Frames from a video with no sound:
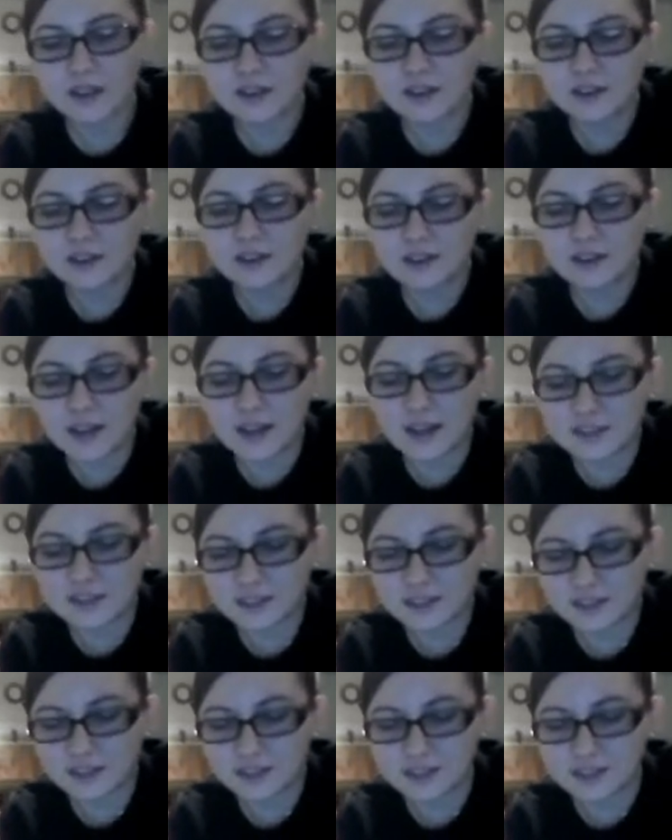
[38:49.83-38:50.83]
Next are
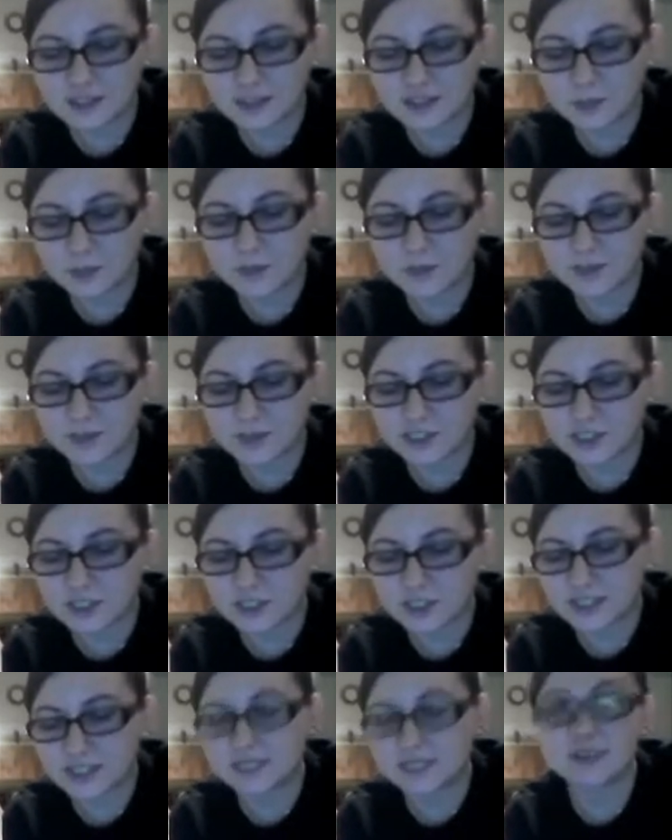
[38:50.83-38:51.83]
the superficial and
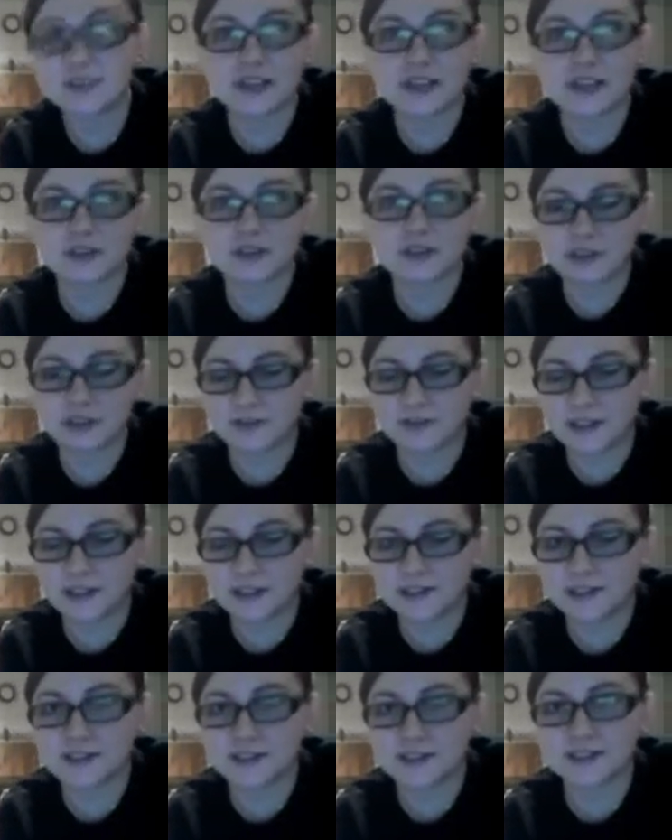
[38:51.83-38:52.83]
deep tendon reflexes.